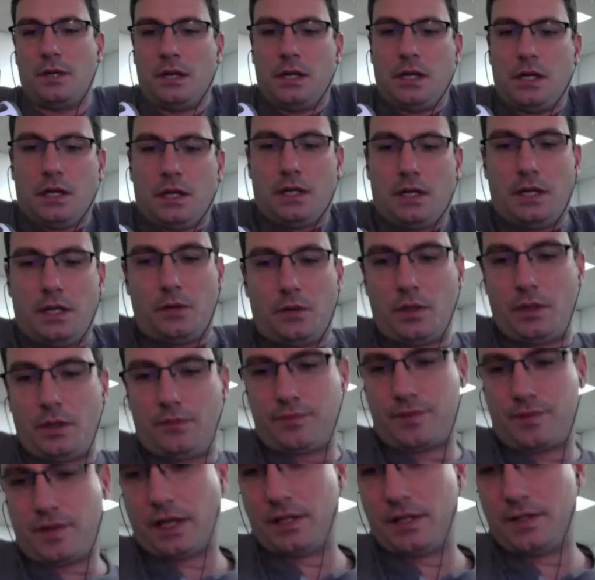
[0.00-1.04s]
we have
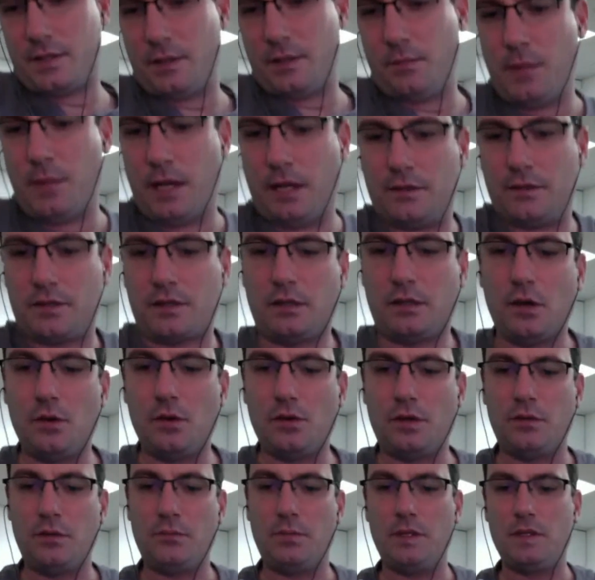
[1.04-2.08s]
sites in the men's
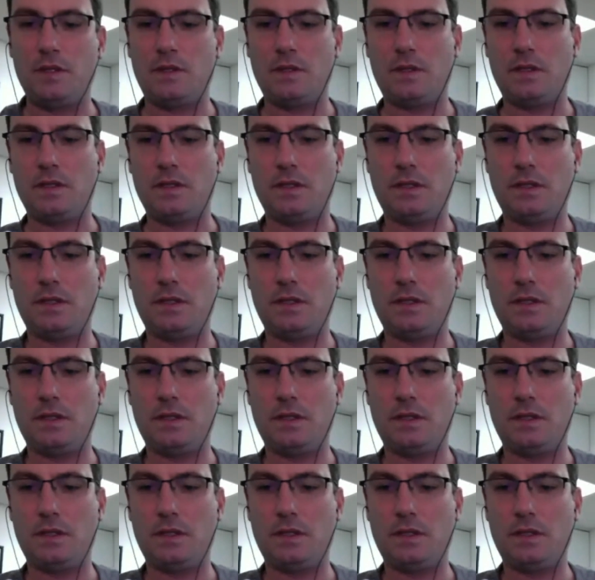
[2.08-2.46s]
clothing business.